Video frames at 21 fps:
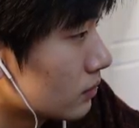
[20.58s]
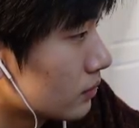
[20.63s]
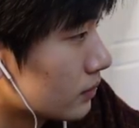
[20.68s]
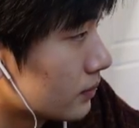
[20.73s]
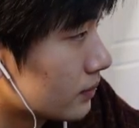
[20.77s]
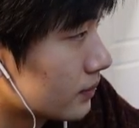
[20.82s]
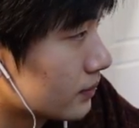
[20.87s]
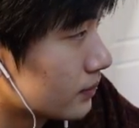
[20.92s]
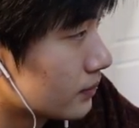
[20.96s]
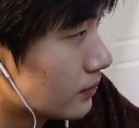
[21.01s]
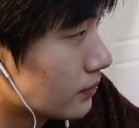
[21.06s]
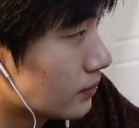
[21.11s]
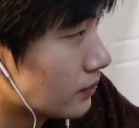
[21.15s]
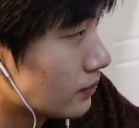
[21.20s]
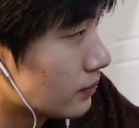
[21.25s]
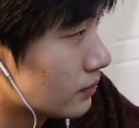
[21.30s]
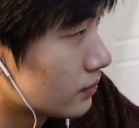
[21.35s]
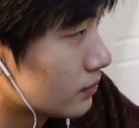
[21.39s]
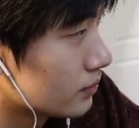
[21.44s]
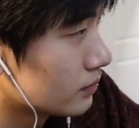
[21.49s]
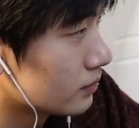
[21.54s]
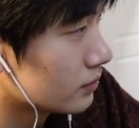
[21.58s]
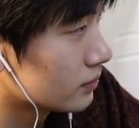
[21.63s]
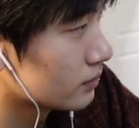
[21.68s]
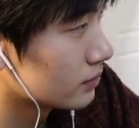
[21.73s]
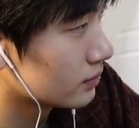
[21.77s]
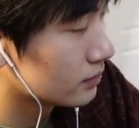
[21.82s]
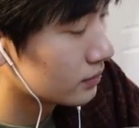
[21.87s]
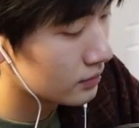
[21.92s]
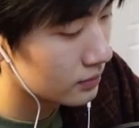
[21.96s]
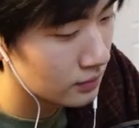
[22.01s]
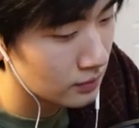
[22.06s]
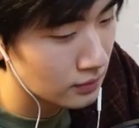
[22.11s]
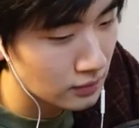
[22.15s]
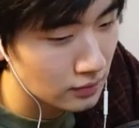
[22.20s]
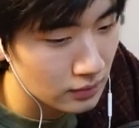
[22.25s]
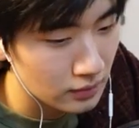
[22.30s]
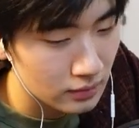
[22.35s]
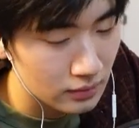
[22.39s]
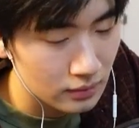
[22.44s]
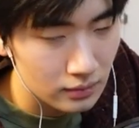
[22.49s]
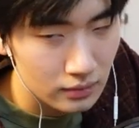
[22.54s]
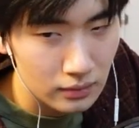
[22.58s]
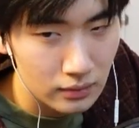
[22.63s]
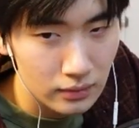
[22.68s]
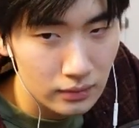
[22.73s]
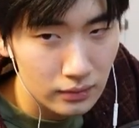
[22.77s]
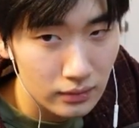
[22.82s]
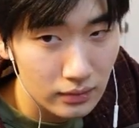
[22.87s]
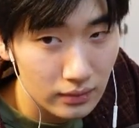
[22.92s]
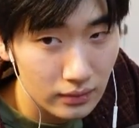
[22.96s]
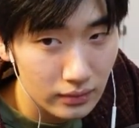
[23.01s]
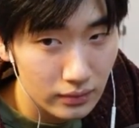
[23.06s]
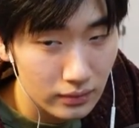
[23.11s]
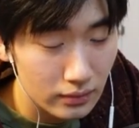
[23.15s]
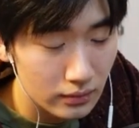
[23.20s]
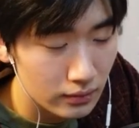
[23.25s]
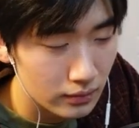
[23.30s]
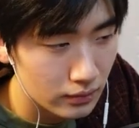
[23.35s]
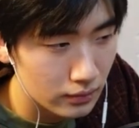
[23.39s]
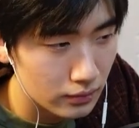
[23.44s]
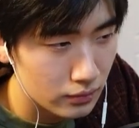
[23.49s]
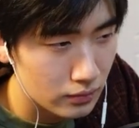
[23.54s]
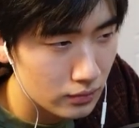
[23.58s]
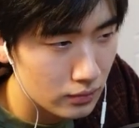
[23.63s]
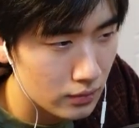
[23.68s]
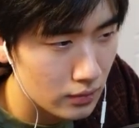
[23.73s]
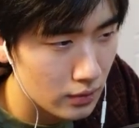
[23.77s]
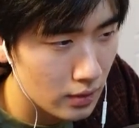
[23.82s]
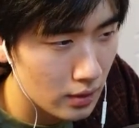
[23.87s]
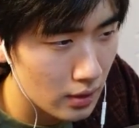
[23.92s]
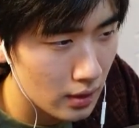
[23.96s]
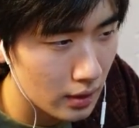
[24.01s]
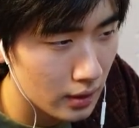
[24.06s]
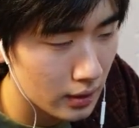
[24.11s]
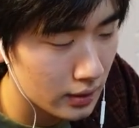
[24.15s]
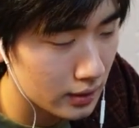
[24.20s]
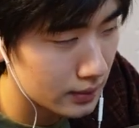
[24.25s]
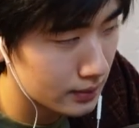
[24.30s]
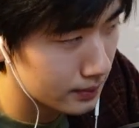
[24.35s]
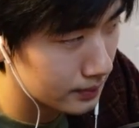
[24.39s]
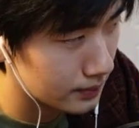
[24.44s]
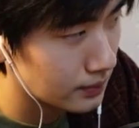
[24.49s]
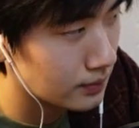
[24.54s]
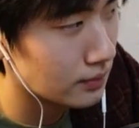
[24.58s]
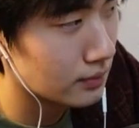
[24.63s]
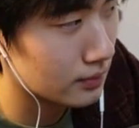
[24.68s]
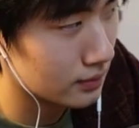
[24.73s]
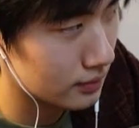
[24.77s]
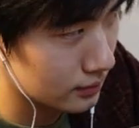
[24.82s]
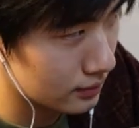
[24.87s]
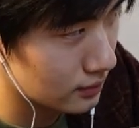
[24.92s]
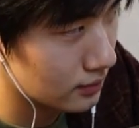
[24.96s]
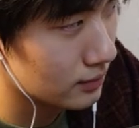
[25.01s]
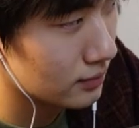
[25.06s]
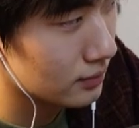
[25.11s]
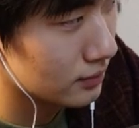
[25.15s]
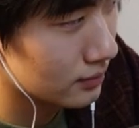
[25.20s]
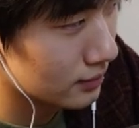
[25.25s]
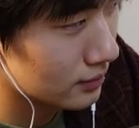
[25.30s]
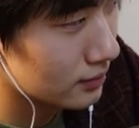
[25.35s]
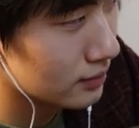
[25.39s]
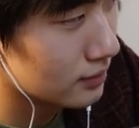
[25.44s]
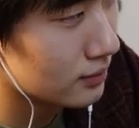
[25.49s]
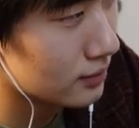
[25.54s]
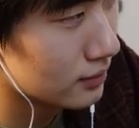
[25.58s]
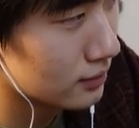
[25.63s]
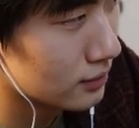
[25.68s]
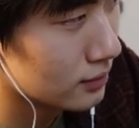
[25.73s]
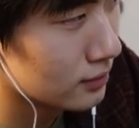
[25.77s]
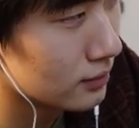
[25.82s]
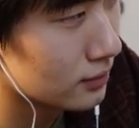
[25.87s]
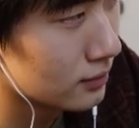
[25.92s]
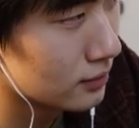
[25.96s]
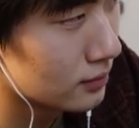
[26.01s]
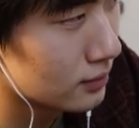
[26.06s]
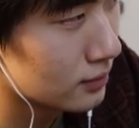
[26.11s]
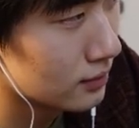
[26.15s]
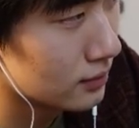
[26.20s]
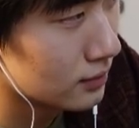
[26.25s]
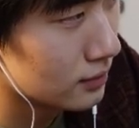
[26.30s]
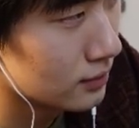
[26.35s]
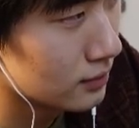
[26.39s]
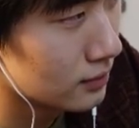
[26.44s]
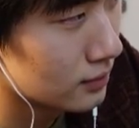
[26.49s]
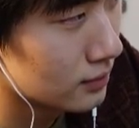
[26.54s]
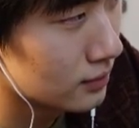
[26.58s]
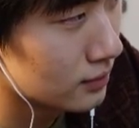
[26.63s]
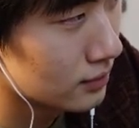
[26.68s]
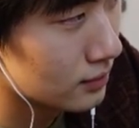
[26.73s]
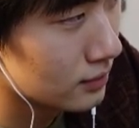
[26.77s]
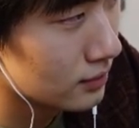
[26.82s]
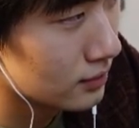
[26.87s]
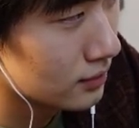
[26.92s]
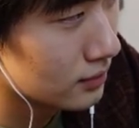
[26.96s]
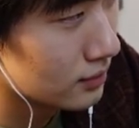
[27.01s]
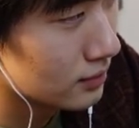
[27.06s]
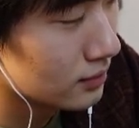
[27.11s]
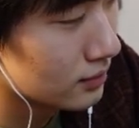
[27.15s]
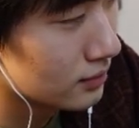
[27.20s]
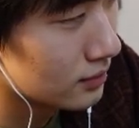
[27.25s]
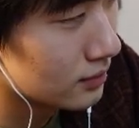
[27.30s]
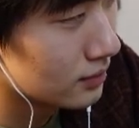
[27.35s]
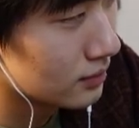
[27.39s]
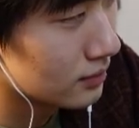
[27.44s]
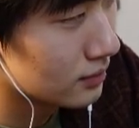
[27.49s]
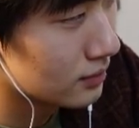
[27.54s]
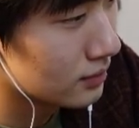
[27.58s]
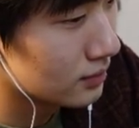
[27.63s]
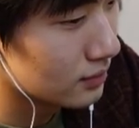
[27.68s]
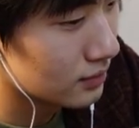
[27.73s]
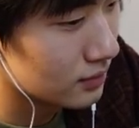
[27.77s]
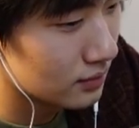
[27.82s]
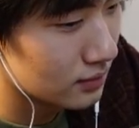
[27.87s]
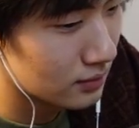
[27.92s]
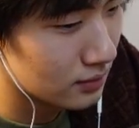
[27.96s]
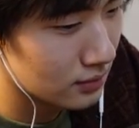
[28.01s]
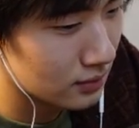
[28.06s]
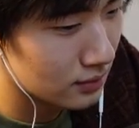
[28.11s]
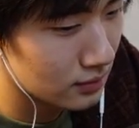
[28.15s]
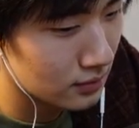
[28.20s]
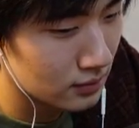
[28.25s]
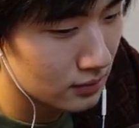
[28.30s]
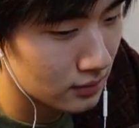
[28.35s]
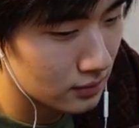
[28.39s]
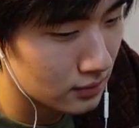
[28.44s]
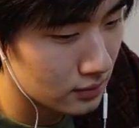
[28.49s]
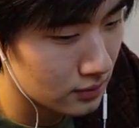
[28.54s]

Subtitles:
The person shown says nothing.